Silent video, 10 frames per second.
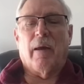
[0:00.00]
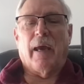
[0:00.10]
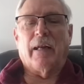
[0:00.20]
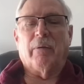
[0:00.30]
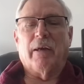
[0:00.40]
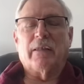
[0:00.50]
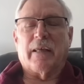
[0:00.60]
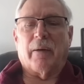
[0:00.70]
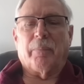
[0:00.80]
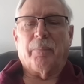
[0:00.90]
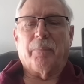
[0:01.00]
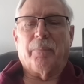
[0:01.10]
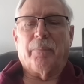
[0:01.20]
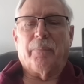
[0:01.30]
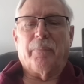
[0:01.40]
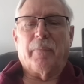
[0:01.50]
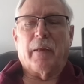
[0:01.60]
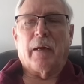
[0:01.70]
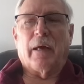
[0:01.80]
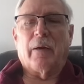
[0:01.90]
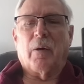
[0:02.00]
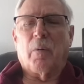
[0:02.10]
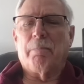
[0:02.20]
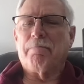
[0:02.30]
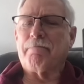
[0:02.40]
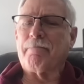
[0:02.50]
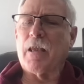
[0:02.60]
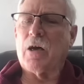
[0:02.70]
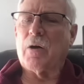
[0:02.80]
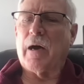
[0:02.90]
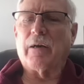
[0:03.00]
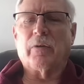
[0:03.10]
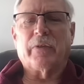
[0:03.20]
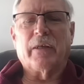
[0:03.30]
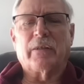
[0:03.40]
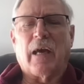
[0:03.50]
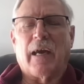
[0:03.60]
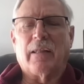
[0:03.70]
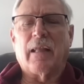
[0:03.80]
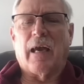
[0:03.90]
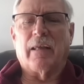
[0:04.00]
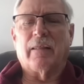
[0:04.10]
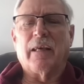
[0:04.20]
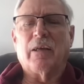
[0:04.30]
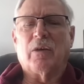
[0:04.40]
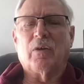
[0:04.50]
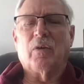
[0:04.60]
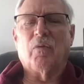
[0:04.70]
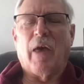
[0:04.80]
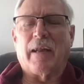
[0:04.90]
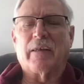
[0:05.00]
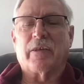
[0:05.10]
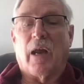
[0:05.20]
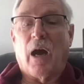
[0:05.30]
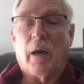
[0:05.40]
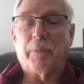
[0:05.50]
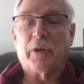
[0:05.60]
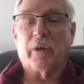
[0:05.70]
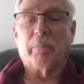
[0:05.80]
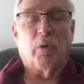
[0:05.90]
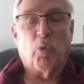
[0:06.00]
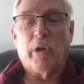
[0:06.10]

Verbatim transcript: And he reads that. And I go, no, I don't think so. I, I think that is an option, but we